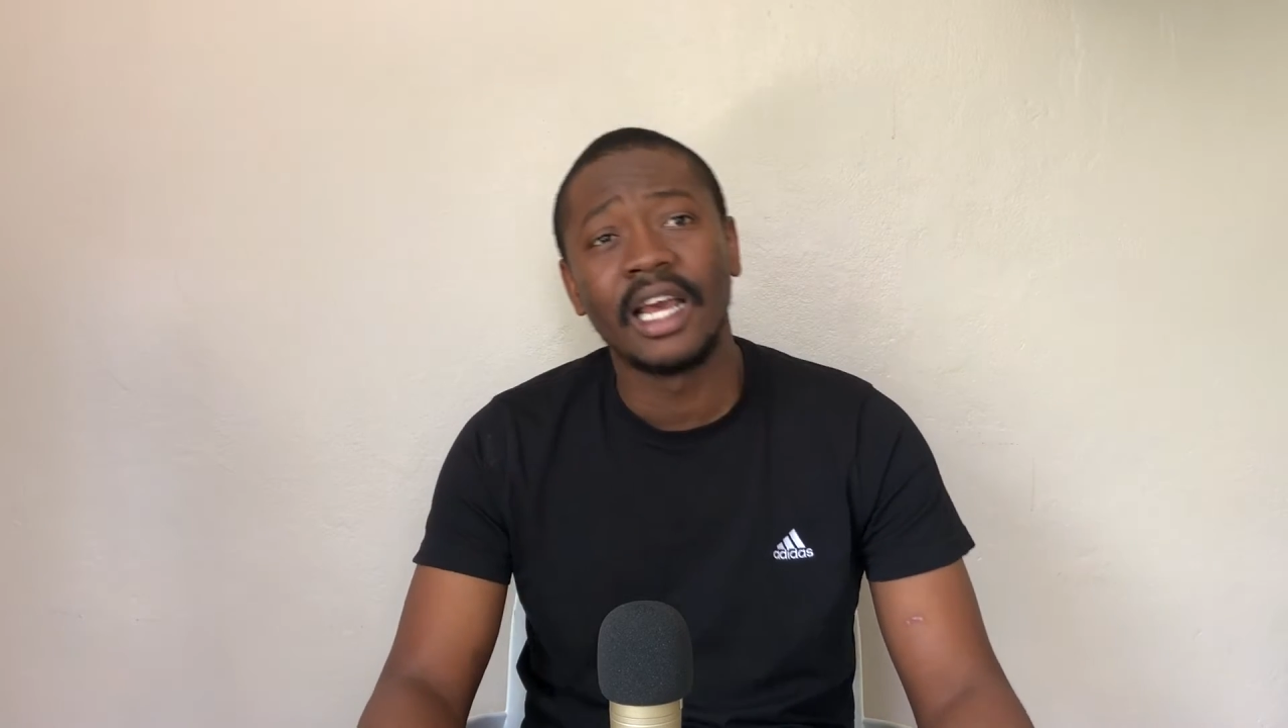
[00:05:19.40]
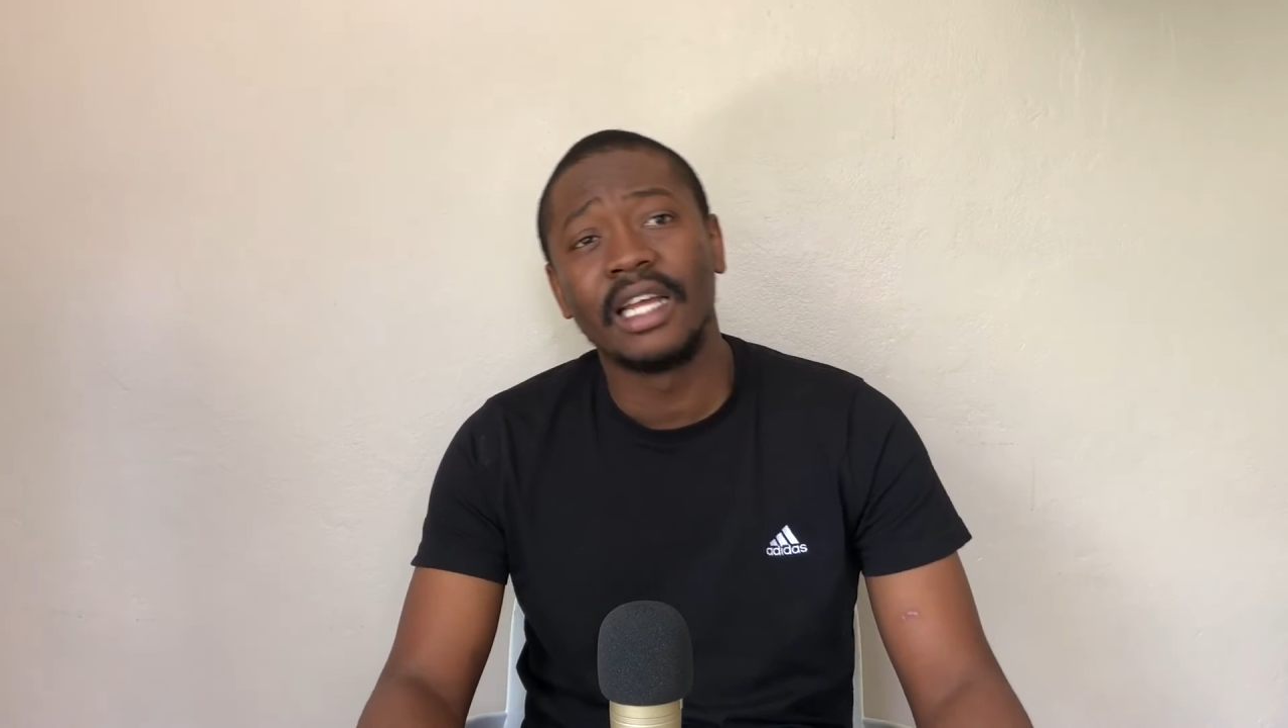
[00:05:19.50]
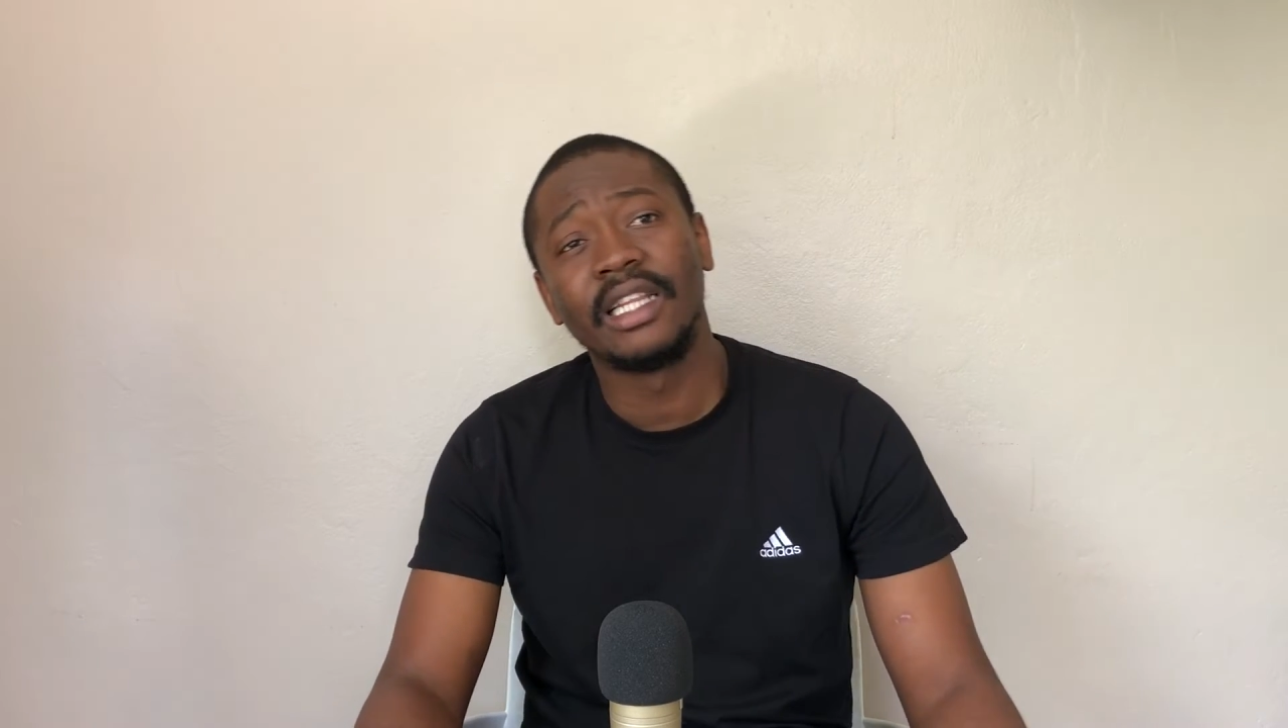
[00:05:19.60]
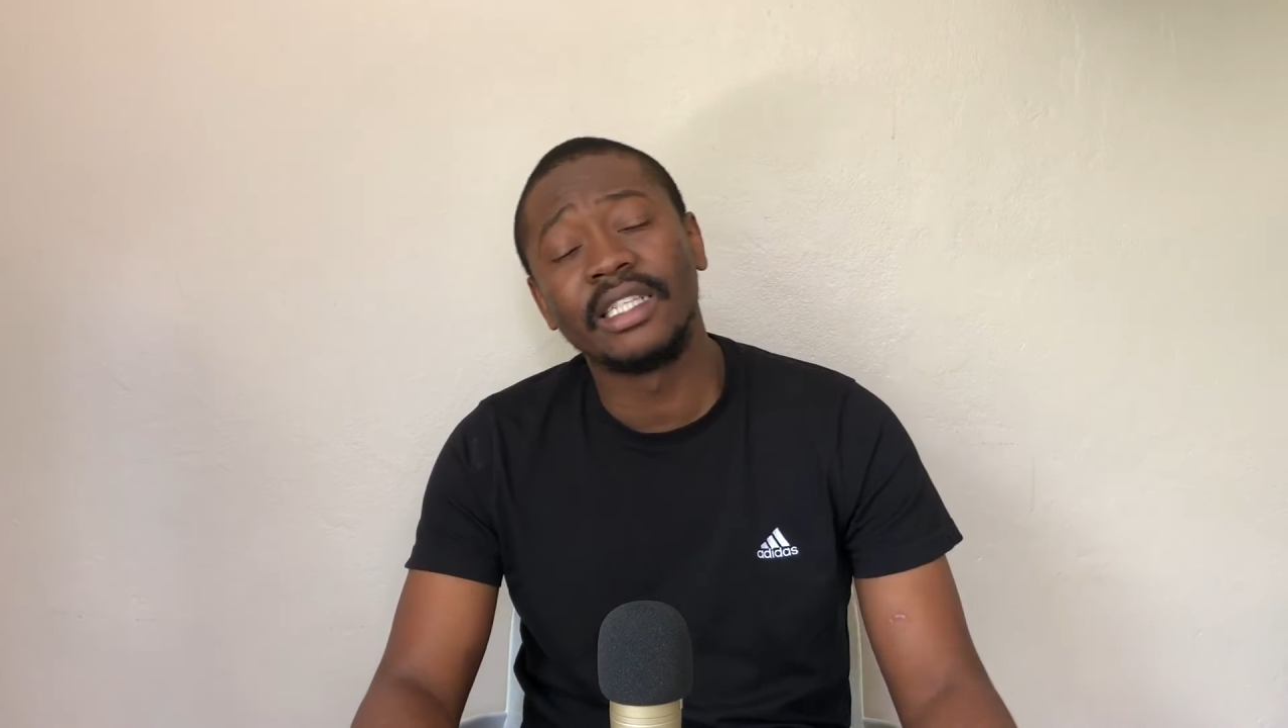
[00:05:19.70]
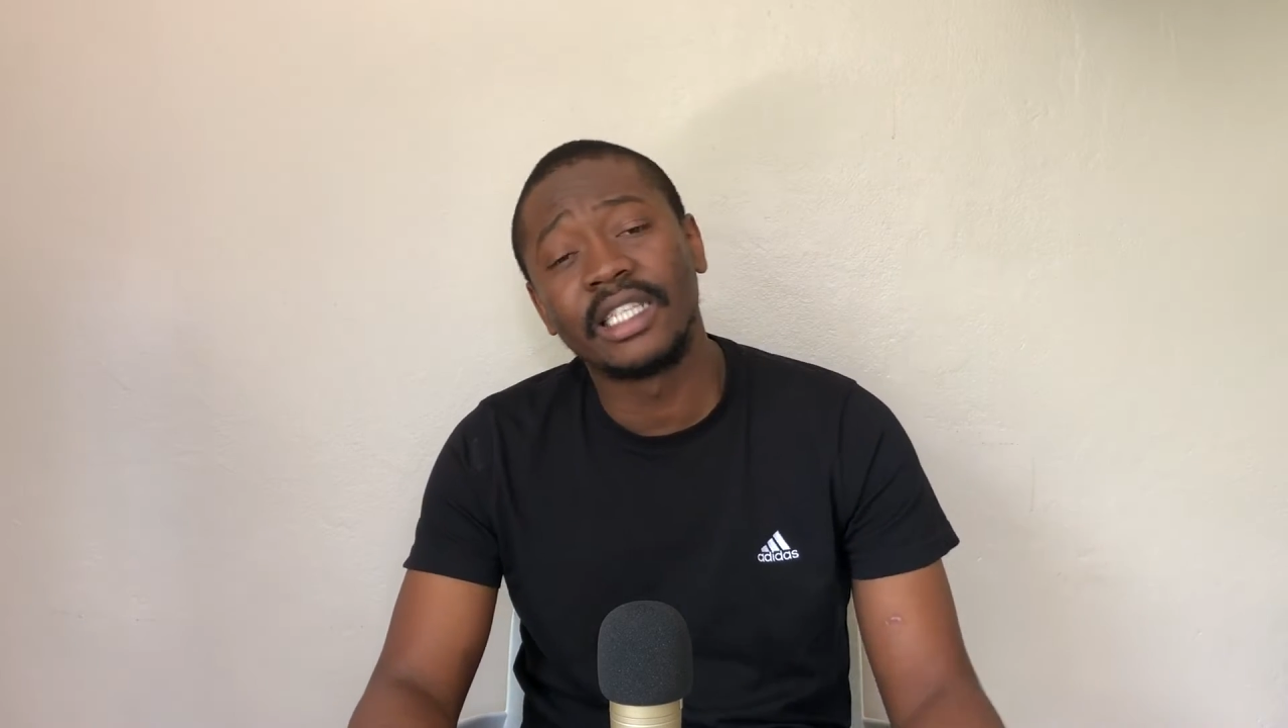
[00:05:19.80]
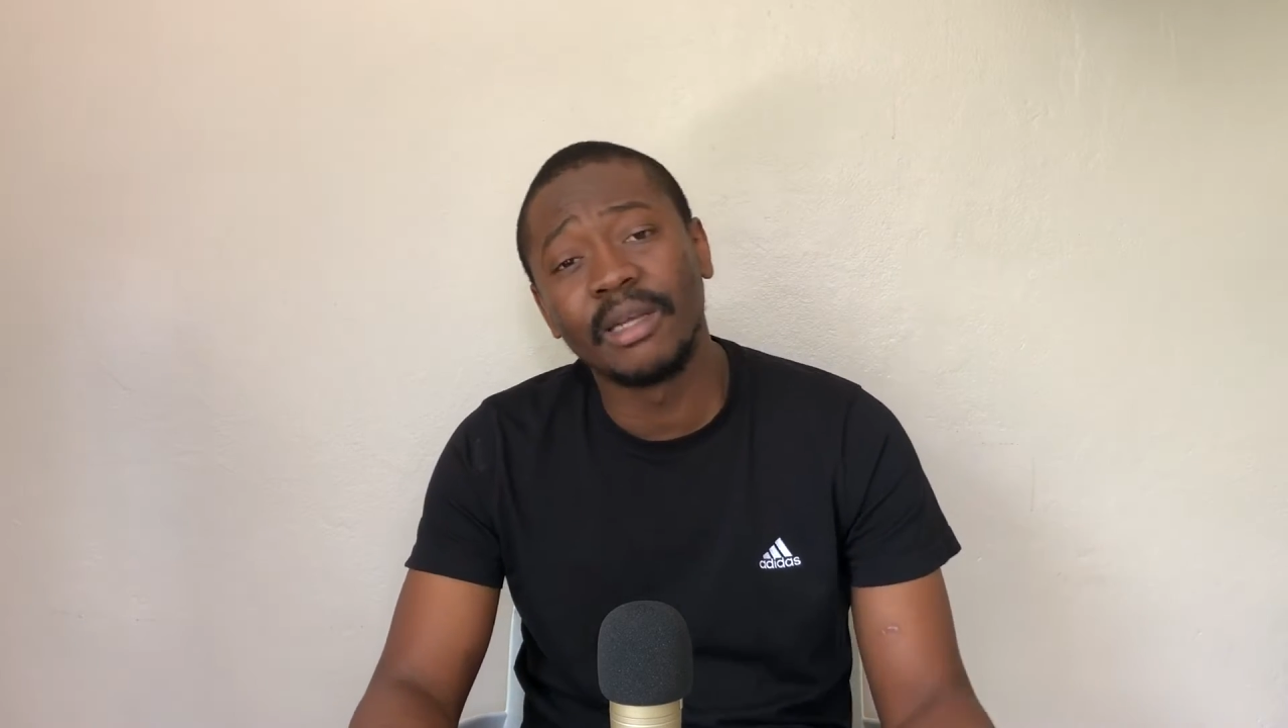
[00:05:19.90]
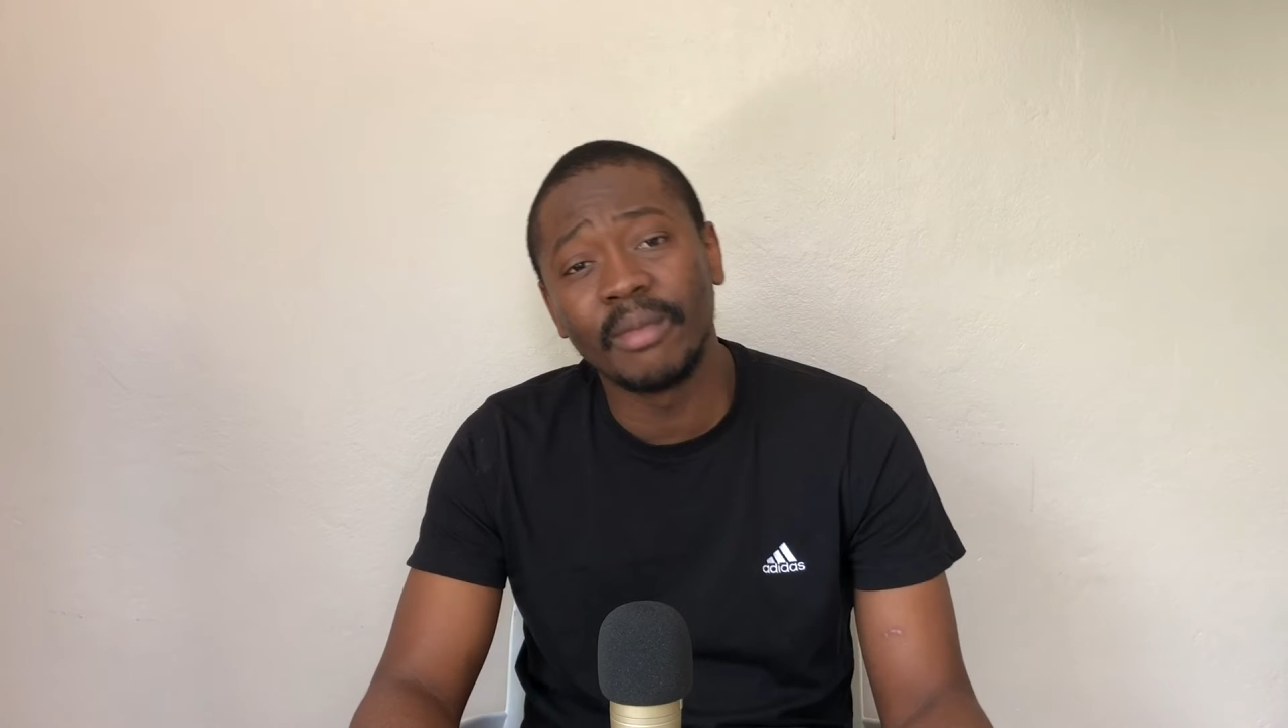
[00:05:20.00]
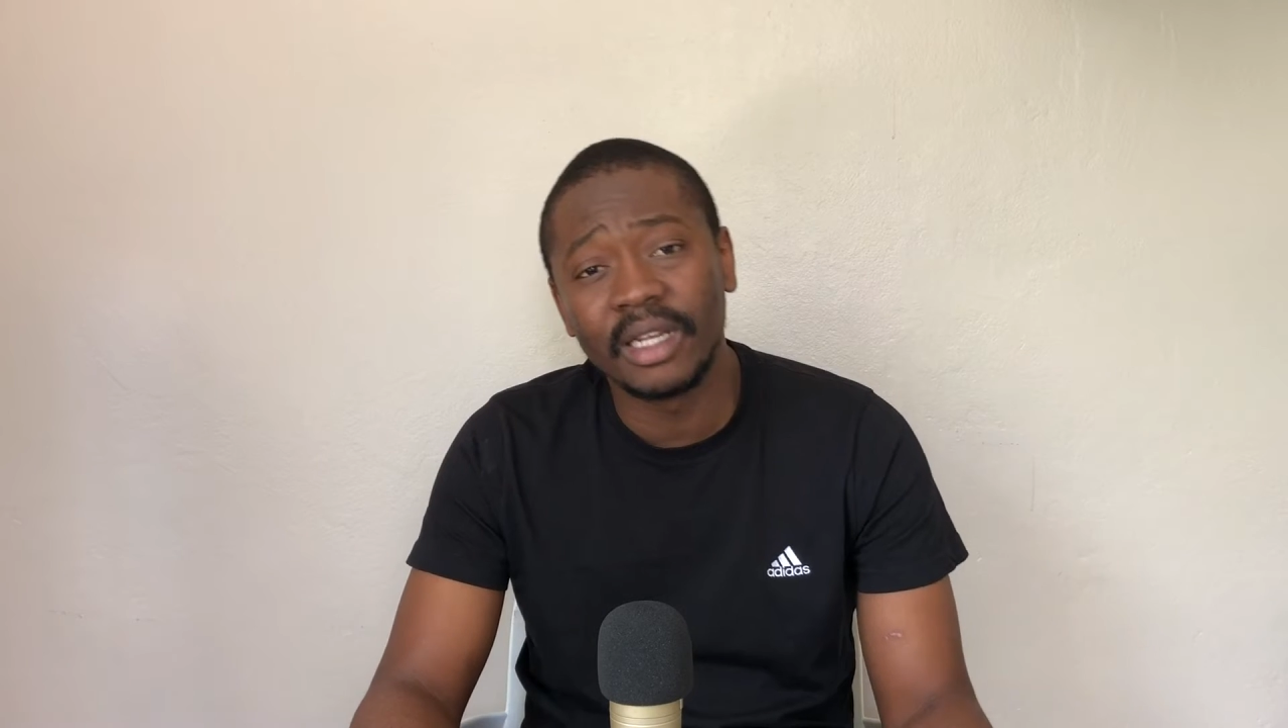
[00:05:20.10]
The team